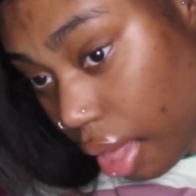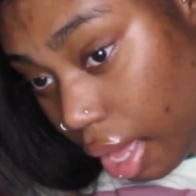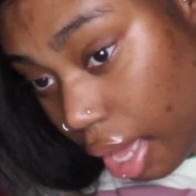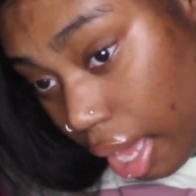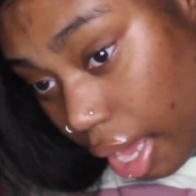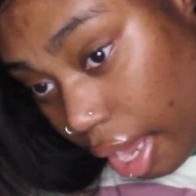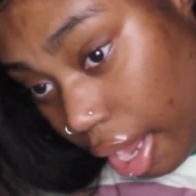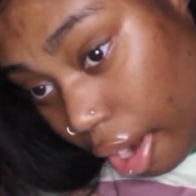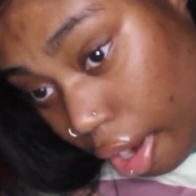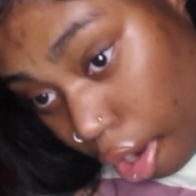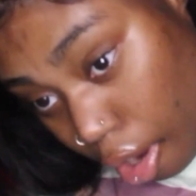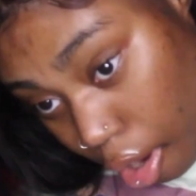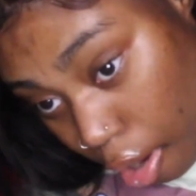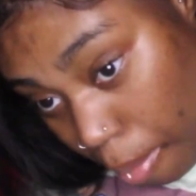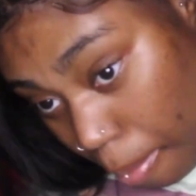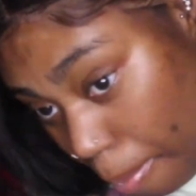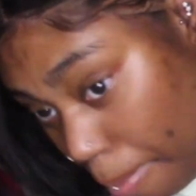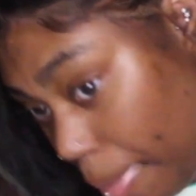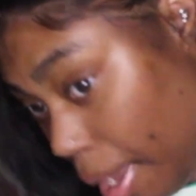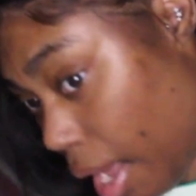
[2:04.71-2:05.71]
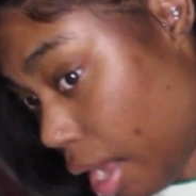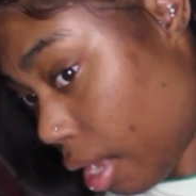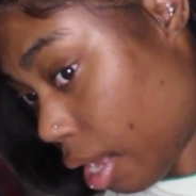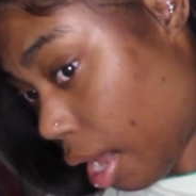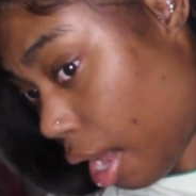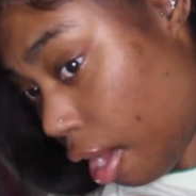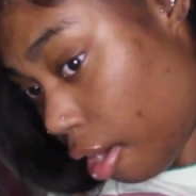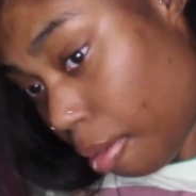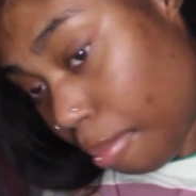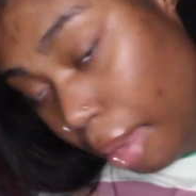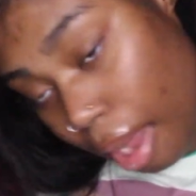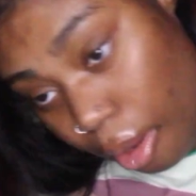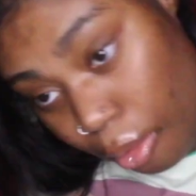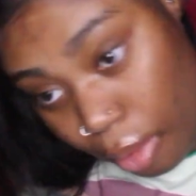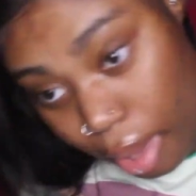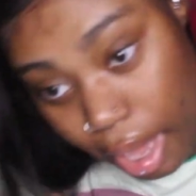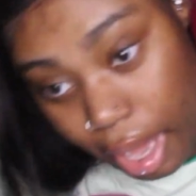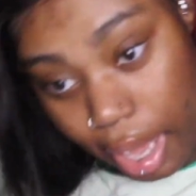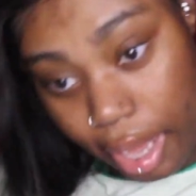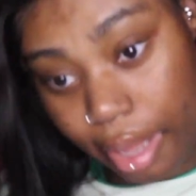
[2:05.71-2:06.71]
hair back out of my
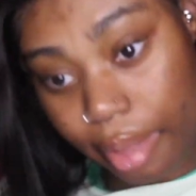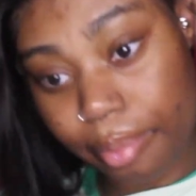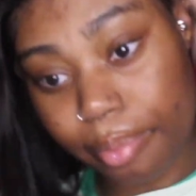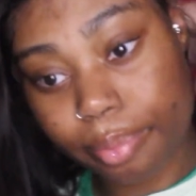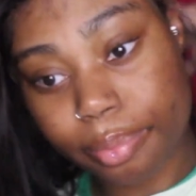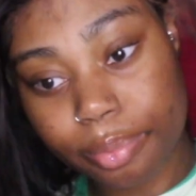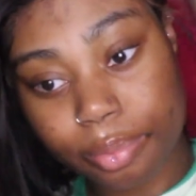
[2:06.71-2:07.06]
way